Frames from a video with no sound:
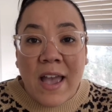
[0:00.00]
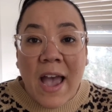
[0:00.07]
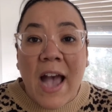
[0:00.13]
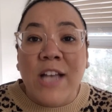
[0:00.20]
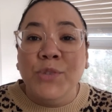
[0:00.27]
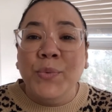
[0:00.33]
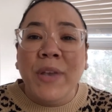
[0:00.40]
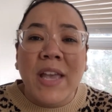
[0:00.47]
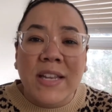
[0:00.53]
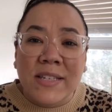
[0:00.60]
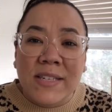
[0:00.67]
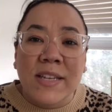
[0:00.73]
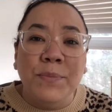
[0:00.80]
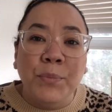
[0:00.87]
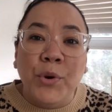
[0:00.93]
As we get
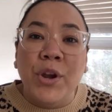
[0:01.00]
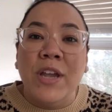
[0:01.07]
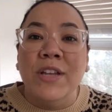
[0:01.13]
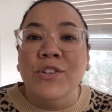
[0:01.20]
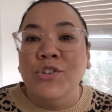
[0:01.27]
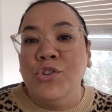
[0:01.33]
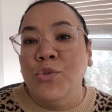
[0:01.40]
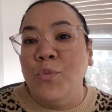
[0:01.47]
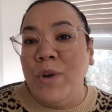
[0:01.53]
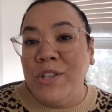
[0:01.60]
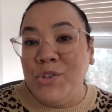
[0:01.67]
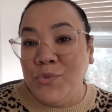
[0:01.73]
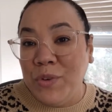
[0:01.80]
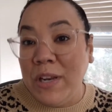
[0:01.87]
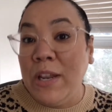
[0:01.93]
deeper into
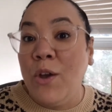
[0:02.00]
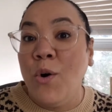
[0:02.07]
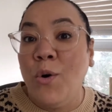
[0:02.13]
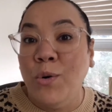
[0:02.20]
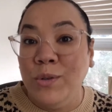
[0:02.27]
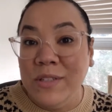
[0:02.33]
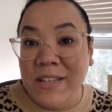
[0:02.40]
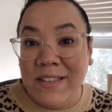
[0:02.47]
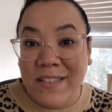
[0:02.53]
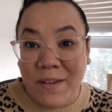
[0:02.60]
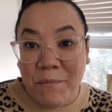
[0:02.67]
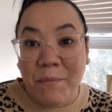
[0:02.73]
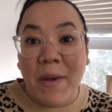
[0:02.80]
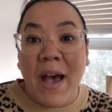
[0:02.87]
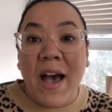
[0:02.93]
what's really holding
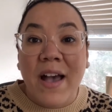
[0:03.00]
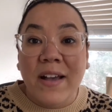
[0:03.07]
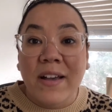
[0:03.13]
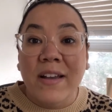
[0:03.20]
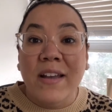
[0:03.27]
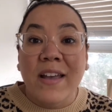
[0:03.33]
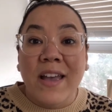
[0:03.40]
them back,